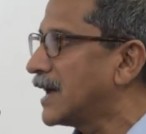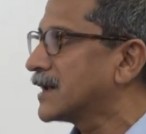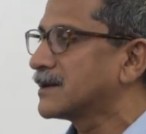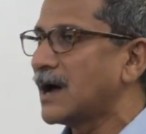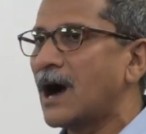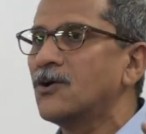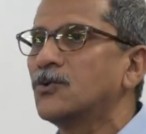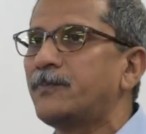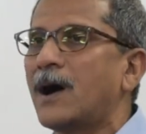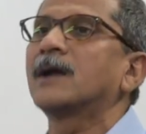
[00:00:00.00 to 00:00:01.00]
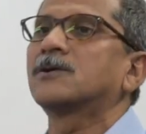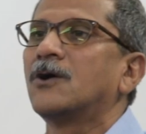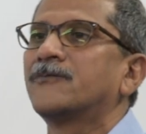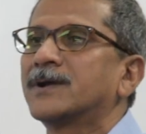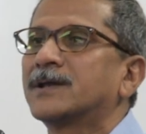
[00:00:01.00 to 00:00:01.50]
that how part
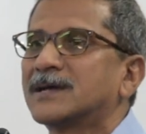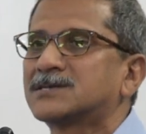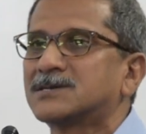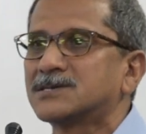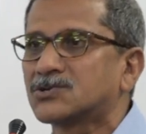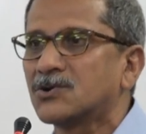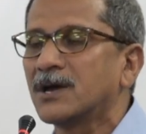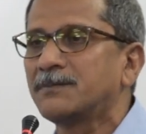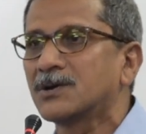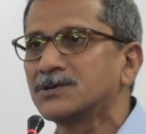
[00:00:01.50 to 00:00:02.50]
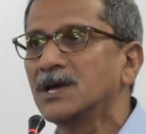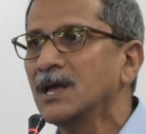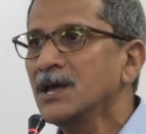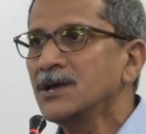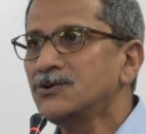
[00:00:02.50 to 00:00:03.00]
of it gets destroyed because
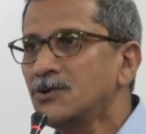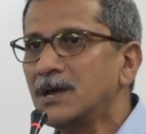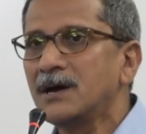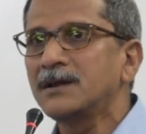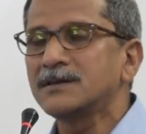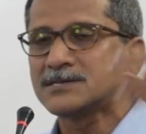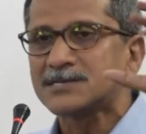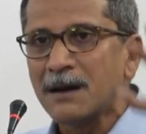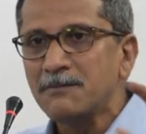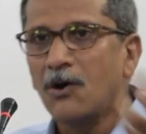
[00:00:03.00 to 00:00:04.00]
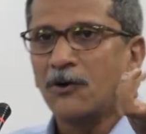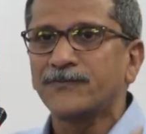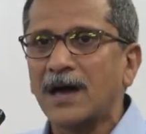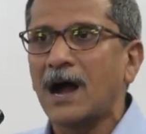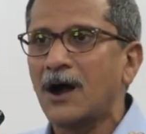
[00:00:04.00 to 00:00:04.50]
you learn some
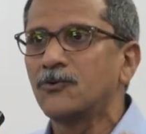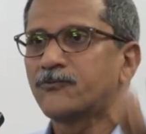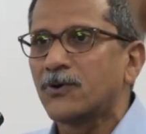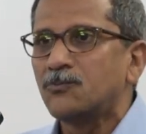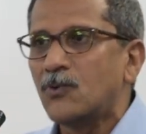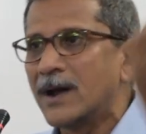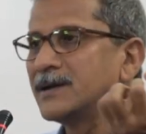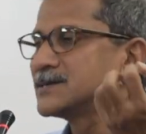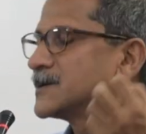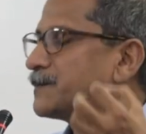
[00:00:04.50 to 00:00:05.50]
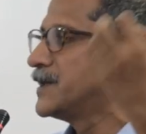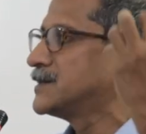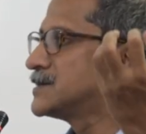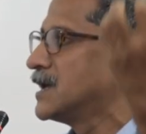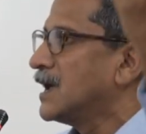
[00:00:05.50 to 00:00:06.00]
of the how from one
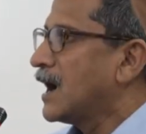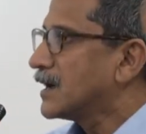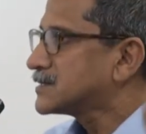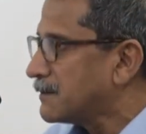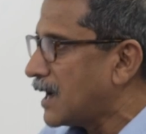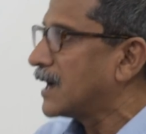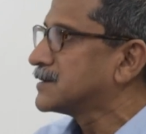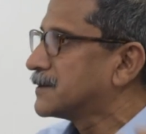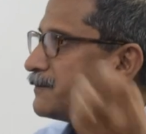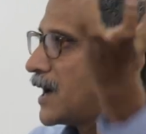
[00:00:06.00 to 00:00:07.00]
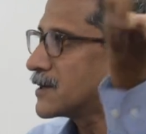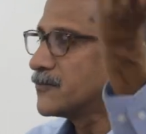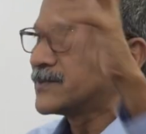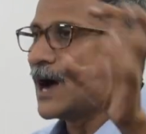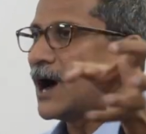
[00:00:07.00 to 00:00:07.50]
discipline, some other part
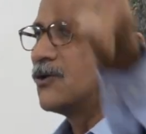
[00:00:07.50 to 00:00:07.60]
of the